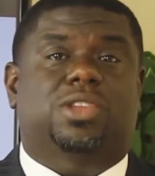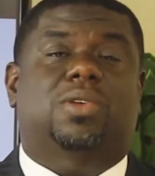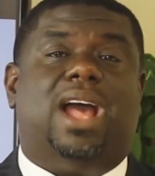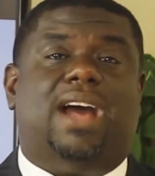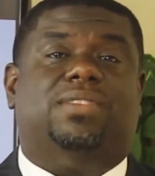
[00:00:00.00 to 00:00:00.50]
You
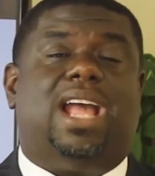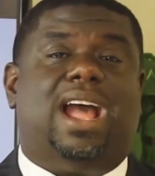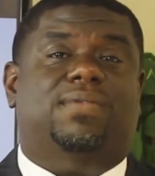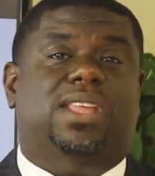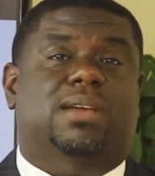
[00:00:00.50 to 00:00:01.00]
have to
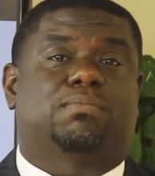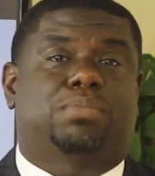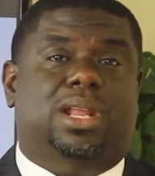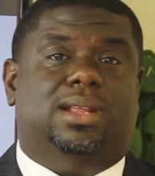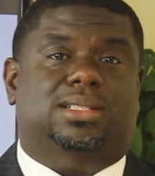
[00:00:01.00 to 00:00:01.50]
have the
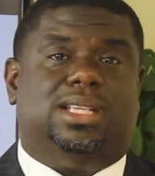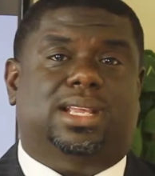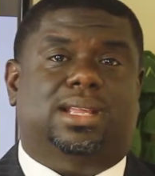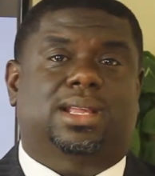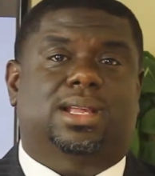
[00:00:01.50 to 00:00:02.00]

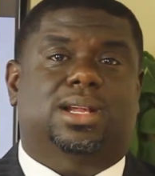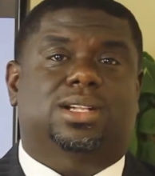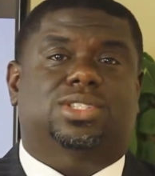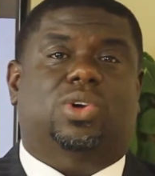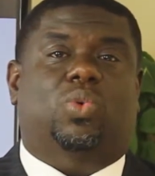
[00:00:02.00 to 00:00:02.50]
ability
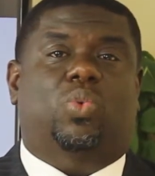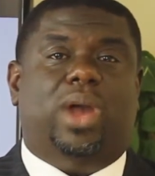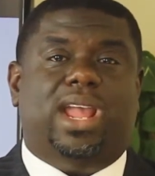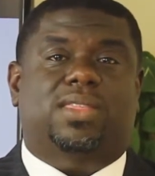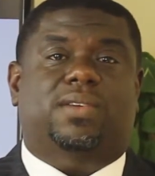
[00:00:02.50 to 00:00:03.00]
to
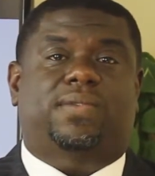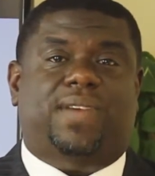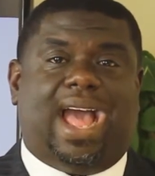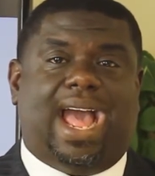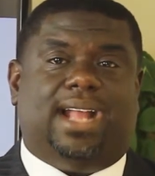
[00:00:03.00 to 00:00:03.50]
weigh the
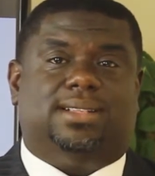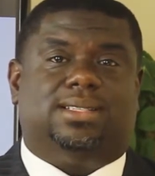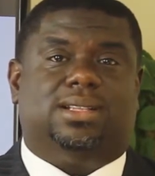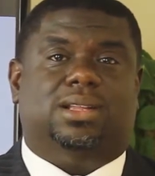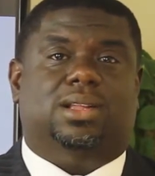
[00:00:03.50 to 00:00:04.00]

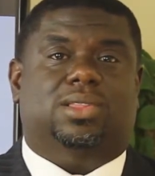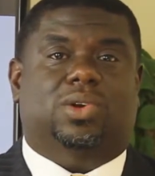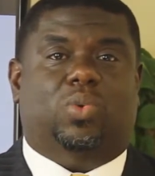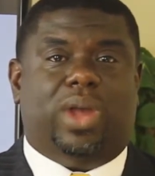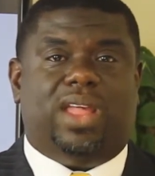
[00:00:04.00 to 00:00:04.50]
facts the
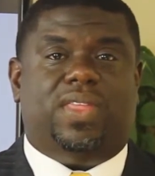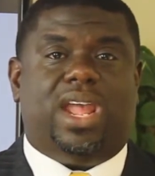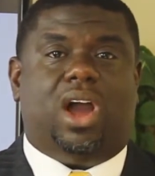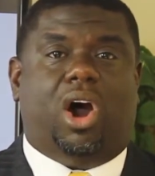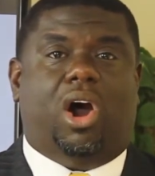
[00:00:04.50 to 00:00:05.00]
way
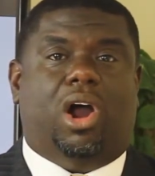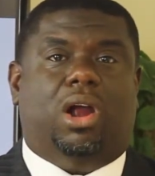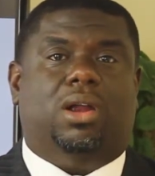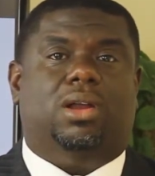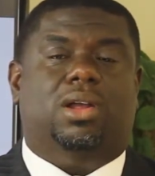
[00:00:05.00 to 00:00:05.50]
they are